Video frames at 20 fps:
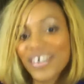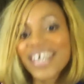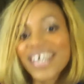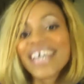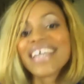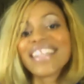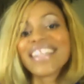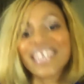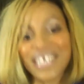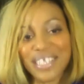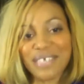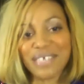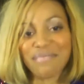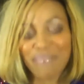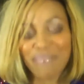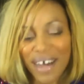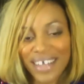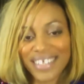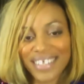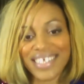there's some
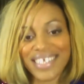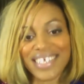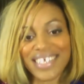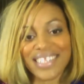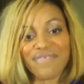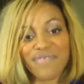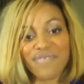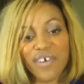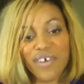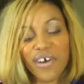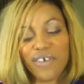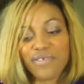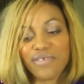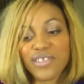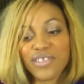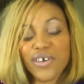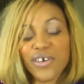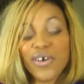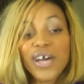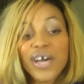politics involved.
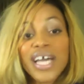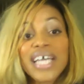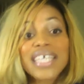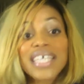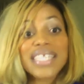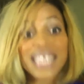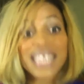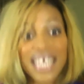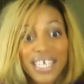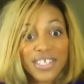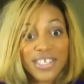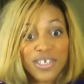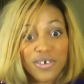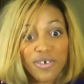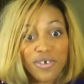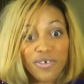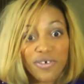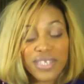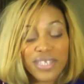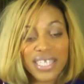So stay
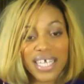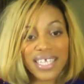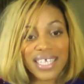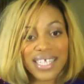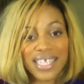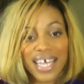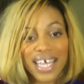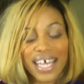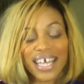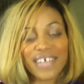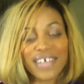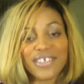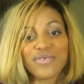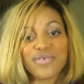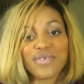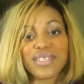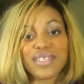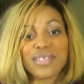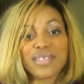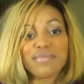tuned. Celi's Hangout's
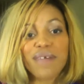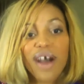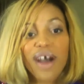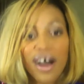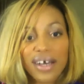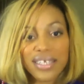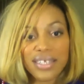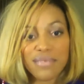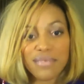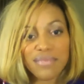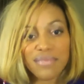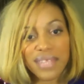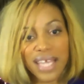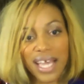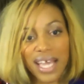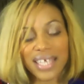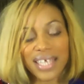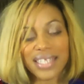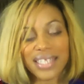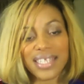doing some awesome
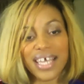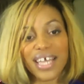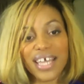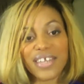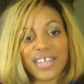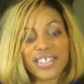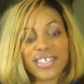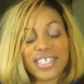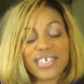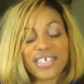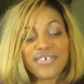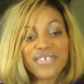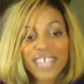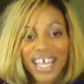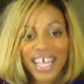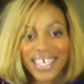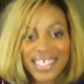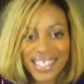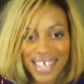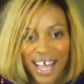things. Until
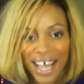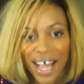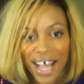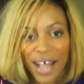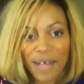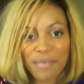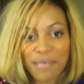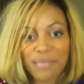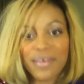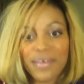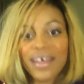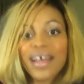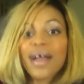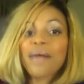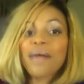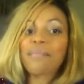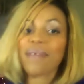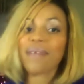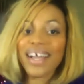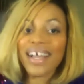next time,
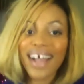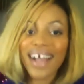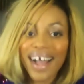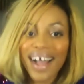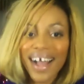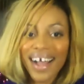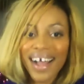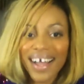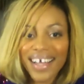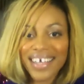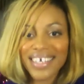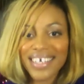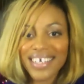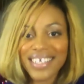bye, guys.